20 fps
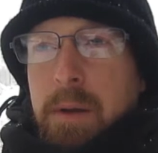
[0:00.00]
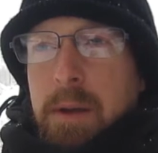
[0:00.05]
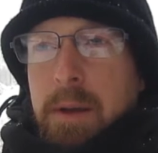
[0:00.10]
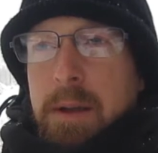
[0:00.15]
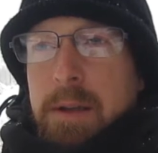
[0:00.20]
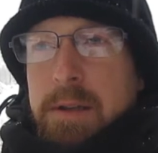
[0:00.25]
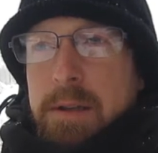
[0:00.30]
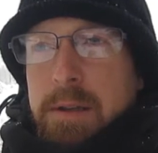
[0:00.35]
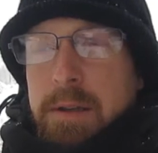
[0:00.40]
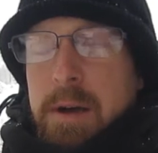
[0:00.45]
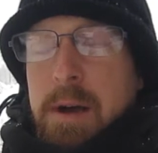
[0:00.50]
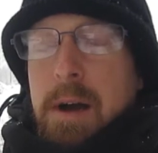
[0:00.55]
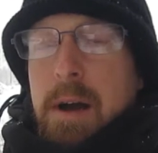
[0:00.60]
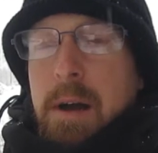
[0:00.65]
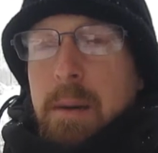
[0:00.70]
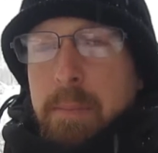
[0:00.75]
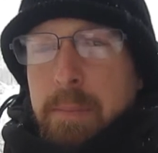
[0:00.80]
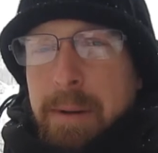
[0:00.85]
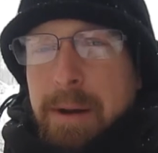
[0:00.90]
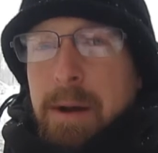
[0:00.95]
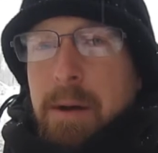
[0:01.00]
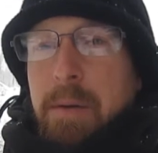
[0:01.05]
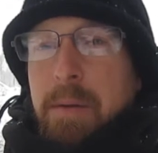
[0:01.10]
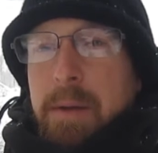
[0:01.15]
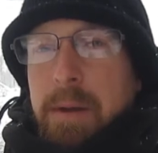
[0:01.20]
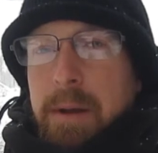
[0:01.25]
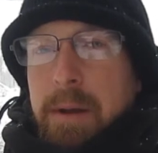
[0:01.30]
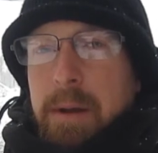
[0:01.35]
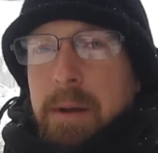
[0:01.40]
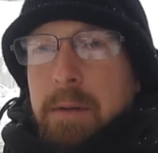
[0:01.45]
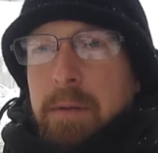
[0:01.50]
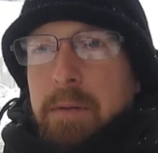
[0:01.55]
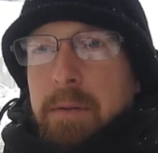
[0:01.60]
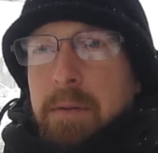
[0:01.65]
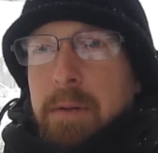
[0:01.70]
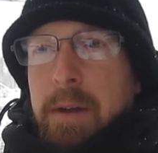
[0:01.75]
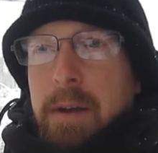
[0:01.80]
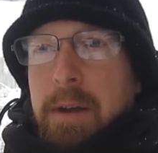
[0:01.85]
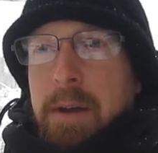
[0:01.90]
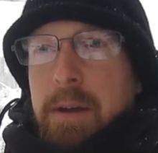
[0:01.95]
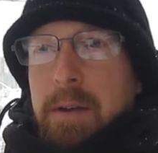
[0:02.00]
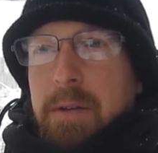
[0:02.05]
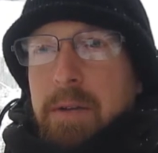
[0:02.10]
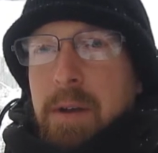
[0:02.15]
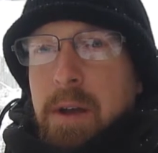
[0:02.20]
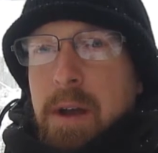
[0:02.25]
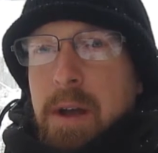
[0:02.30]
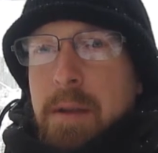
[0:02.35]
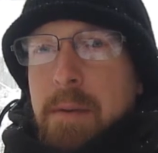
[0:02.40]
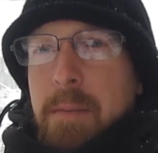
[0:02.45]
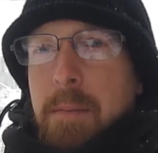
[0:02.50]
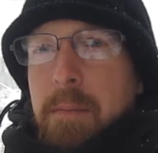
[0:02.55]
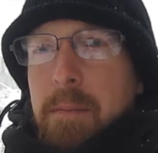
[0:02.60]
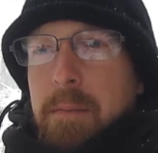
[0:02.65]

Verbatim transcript: It's not about the gifts, like I said.